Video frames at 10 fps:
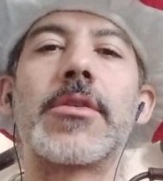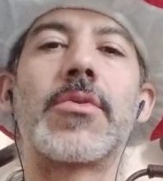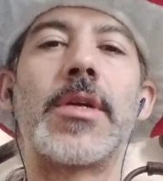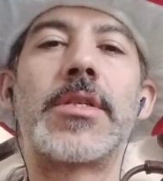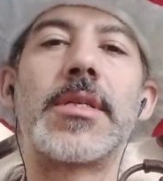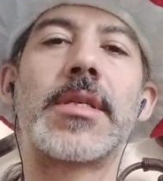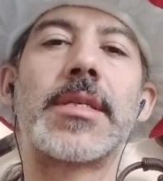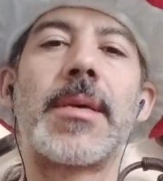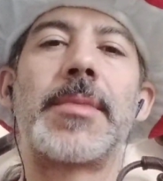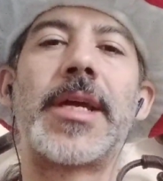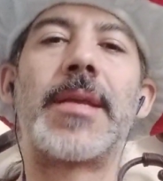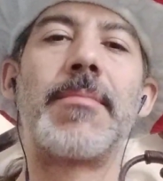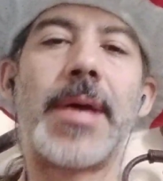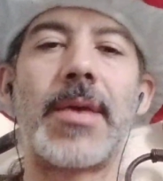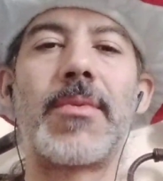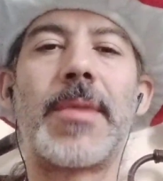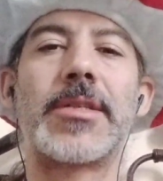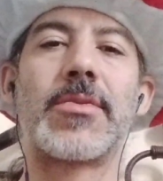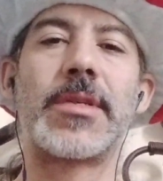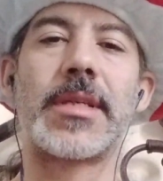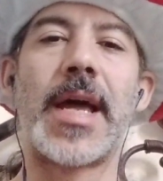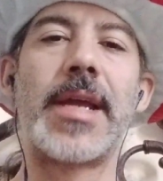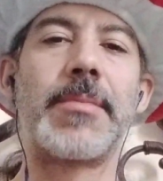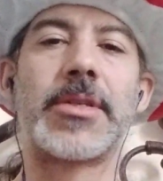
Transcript: Switches because I'm laying in bed with my Switch Lite.